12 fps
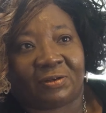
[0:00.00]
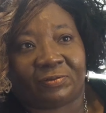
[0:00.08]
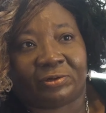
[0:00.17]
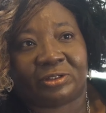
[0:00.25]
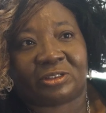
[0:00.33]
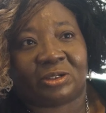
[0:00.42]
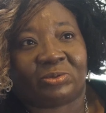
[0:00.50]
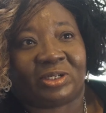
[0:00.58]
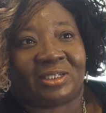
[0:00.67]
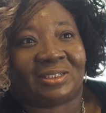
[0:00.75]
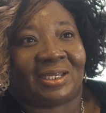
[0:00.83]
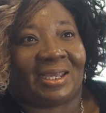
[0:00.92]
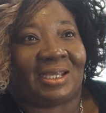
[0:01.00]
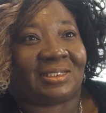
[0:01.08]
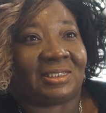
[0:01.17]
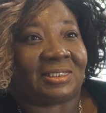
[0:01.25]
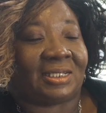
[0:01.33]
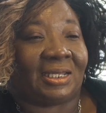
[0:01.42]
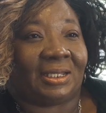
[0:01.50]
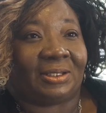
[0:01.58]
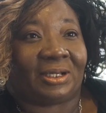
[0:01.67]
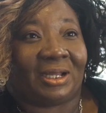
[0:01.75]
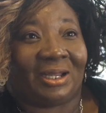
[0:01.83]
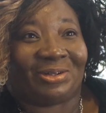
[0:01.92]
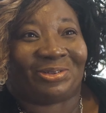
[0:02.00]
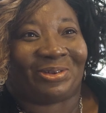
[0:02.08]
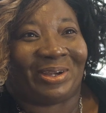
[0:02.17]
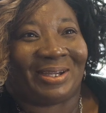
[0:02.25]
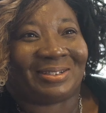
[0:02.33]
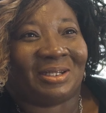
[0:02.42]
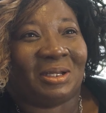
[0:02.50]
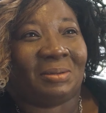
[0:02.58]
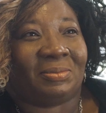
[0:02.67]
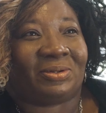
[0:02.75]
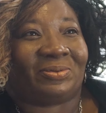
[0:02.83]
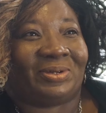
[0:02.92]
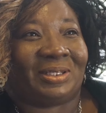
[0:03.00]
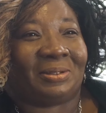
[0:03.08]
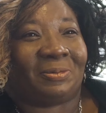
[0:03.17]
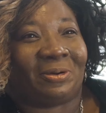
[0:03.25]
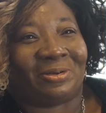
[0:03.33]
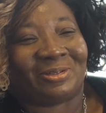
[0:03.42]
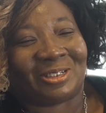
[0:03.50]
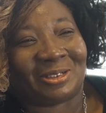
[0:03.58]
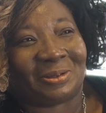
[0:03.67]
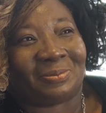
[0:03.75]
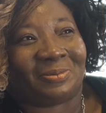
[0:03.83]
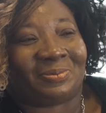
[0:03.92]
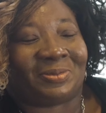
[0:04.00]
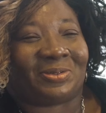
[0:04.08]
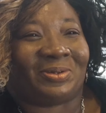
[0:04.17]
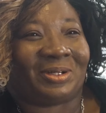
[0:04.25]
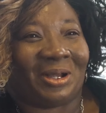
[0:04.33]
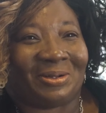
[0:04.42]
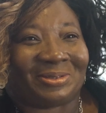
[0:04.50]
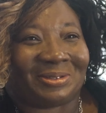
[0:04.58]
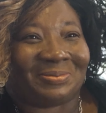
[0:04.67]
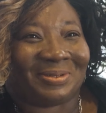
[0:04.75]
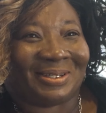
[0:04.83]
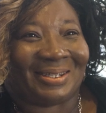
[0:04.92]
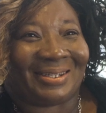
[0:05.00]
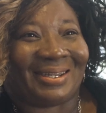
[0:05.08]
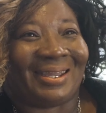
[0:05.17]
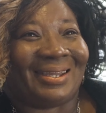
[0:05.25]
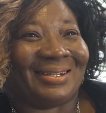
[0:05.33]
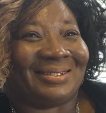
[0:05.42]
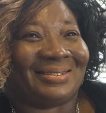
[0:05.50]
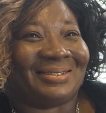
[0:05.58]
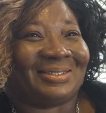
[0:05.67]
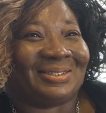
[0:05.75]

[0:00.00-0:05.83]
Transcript: day for us because we get to actually sign the contract between the partnership between Austin Peay and